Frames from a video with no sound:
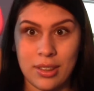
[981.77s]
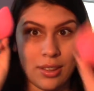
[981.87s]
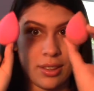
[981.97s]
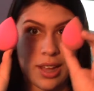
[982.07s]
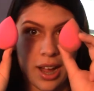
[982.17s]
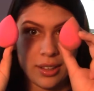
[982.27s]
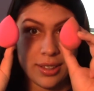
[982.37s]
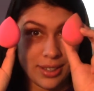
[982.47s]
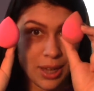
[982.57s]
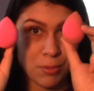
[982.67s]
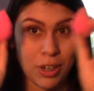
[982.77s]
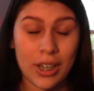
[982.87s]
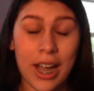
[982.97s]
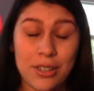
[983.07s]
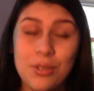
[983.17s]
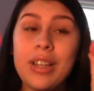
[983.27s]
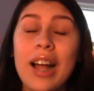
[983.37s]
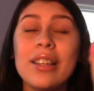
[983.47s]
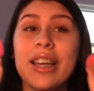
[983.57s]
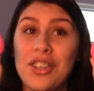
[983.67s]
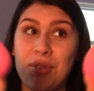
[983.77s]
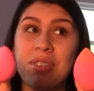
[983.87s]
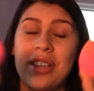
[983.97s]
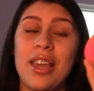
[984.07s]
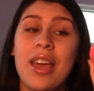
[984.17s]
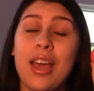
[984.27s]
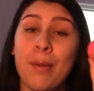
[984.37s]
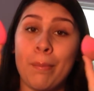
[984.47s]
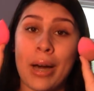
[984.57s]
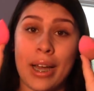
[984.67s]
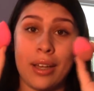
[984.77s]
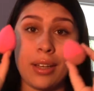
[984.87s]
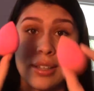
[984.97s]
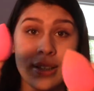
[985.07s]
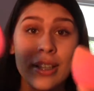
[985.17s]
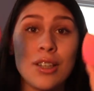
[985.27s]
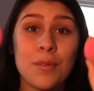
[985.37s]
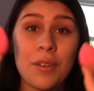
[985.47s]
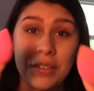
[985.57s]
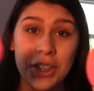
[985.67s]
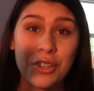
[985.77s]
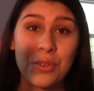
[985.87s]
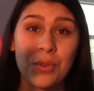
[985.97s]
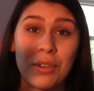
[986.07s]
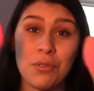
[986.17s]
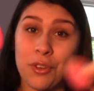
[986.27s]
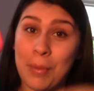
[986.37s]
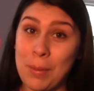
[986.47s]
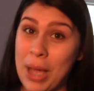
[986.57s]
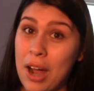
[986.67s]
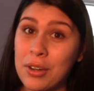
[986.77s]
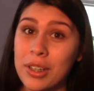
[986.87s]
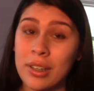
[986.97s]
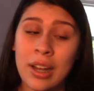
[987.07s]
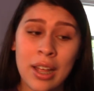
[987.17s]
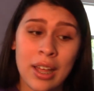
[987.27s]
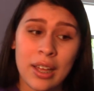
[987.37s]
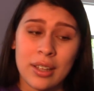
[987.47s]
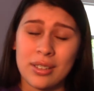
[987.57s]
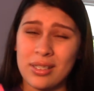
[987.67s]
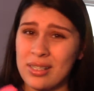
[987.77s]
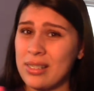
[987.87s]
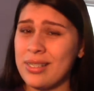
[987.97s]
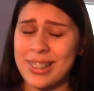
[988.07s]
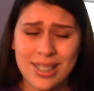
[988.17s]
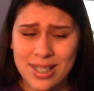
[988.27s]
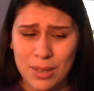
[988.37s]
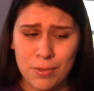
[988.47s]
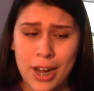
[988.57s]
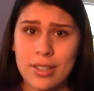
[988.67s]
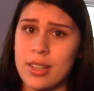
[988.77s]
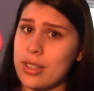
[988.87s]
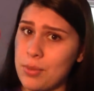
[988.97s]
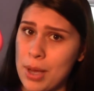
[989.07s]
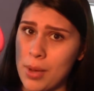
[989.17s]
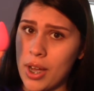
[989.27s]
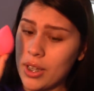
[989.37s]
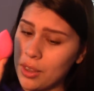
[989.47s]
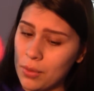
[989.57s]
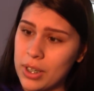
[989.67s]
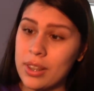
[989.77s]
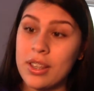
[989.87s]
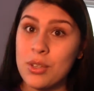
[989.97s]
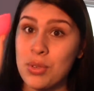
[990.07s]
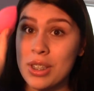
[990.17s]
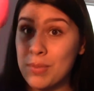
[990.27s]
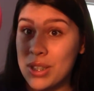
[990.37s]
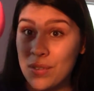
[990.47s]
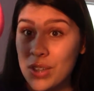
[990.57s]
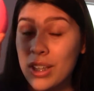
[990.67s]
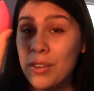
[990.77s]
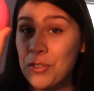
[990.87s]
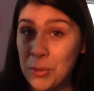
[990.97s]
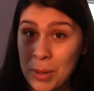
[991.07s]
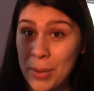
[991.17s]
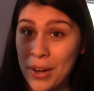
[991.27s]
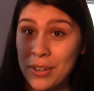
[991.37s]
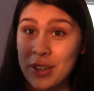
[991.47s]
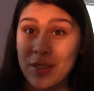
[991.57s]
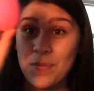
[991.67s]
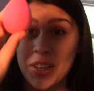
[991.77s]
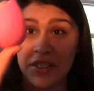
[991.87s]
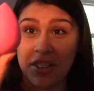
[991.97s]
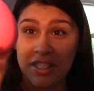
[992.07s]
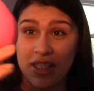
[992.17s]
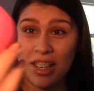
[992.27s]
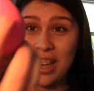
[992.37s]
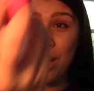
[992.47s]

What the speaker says: not the same one. I do not like using my concealer foundation one for my powder. Doesn't seem right, so that's why I bought another one. This one's specifically for my powders. As you can see, I